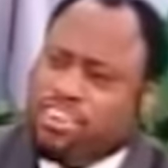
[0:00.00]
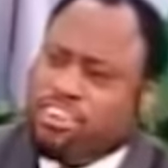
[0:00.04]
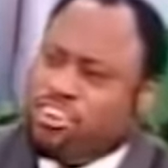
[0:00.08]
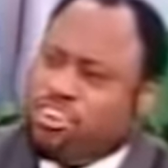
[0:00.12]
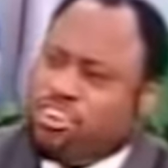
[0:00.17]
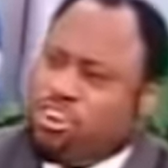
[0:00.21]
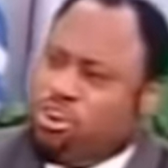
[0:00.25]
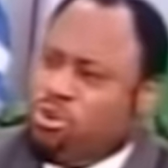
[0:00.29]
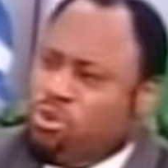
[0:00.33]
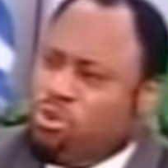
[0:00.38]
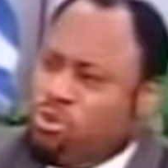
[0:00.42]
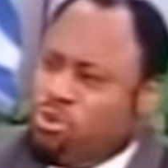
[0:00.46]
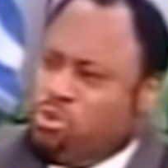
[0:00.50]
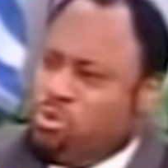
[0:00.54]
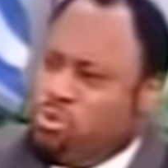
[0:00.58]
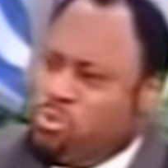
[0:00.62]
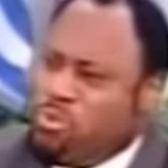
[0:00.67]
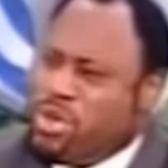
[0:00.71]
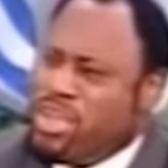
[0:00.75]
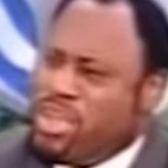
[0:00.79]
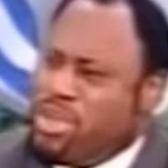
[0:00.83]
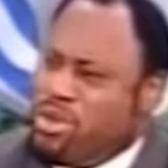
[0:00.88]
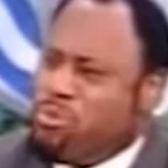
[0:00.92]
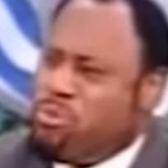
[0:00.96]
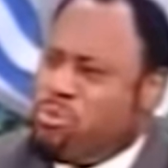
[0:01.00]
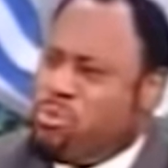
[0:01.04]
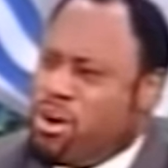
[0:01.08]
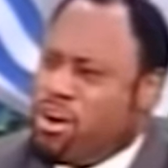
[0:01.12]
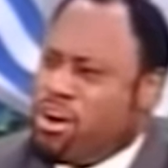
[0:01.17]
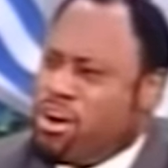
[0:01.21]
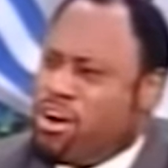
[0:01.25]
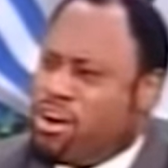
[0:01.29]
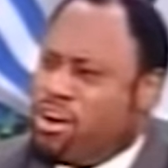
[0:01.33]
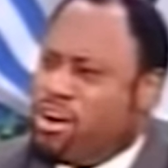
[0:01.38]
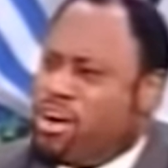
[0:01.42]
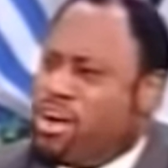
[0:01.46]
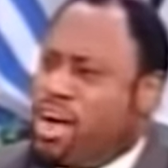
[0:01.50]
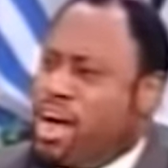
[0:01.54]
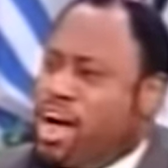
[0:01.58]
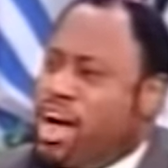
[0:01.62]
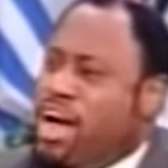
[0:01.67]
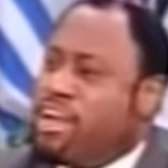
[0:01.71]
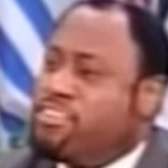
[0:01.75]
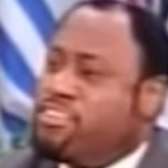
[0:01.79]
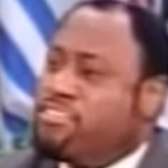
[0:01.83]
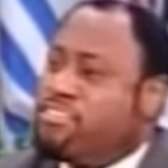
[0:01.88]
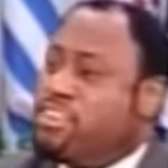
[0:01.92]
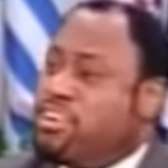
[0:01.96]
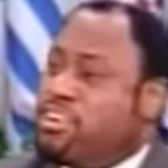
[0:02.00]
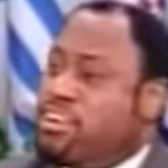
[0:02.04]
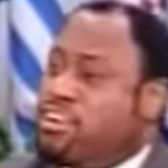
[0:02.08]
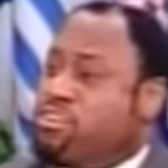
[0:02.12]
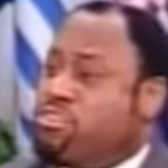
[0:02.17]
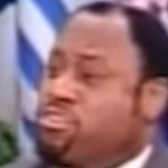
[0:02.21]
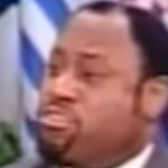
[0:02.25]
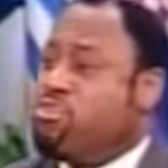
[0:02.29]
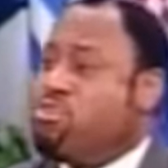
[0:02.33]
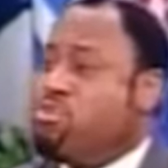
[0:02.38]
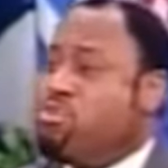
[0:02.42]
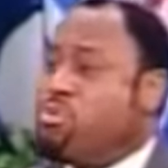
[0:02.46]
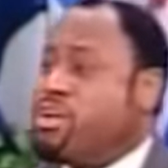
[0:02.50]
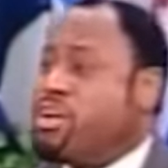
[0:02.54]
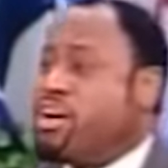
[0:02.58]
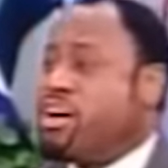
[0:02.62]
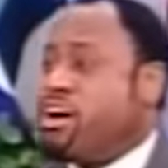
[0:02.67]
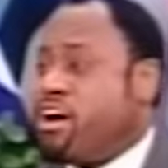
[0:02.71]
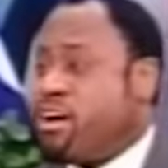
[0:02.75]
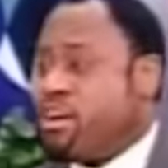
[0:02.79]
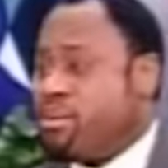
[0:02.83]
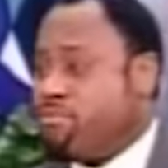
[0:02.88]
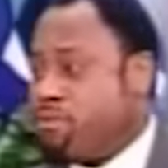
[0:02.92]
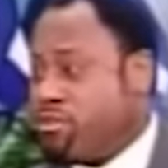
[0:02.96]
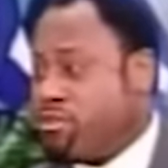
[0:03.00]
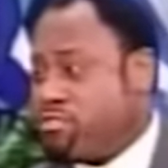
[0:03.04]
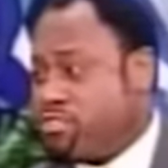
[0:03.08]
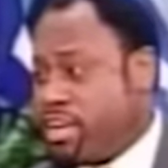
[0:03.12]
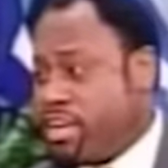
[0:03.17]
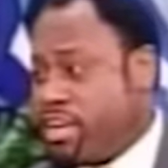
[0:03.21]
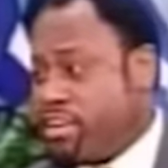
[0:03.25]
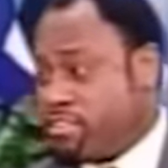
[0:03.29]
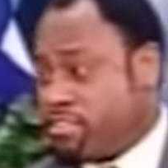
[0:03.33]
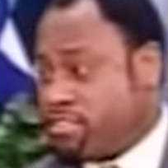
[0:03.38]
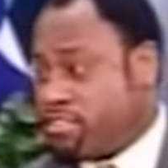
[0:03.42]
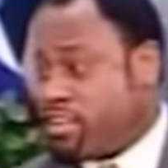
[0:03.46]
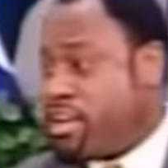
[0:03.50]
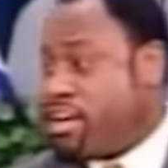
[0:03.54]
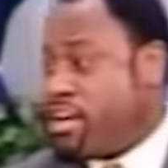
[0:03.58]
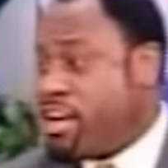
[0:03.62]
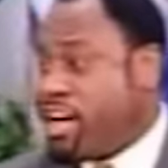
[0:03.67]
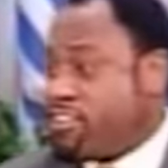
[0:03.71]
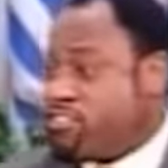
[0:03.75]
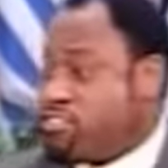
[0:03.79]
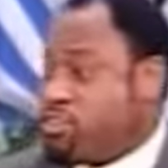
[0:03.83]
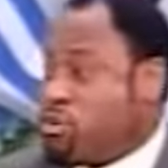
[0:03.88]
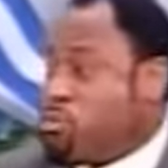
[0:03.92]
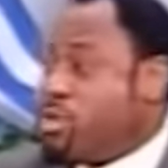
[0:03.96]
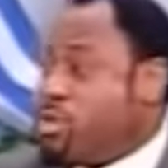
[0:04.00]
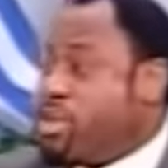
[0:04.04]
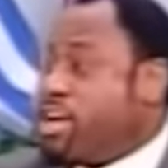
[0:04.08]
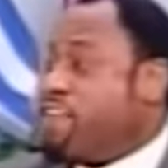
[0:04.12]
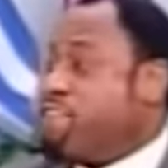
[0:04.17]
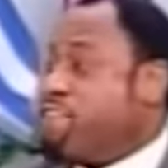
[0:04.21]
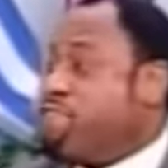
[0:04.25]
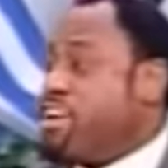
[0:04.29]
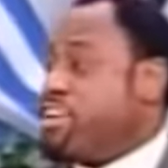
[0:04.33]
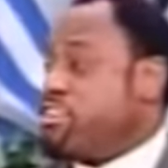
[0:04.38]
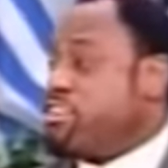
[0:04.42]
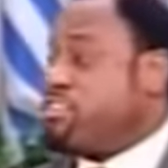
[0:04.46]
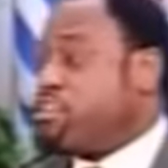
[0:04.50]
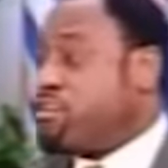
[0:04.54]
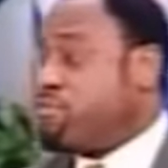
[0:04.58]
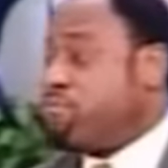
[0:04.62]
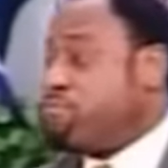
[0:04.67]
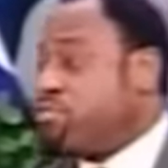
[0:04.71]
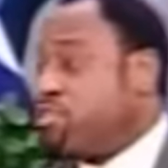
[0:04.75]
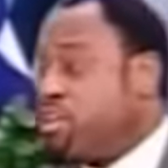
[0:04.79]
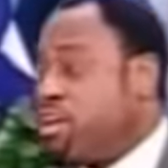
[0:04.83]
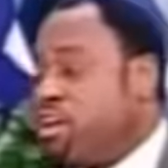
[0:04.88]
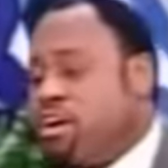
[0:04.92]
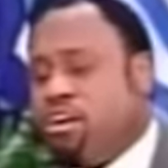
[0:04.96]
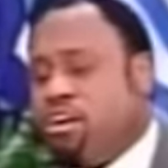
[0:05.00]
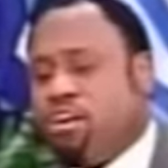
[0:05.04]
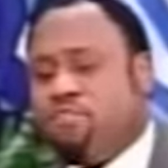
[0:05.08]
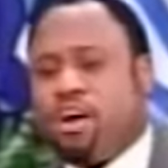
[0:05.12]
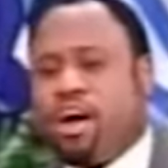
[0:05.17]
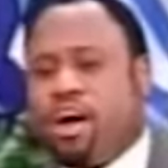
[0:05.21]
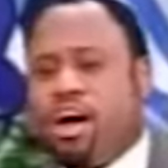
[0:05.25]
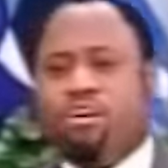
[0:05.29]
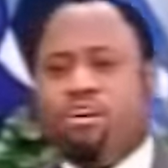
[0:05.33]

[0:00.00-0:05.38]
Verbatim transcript: didn't know who we were, and still don't know who we are in most cases. And so we are victims of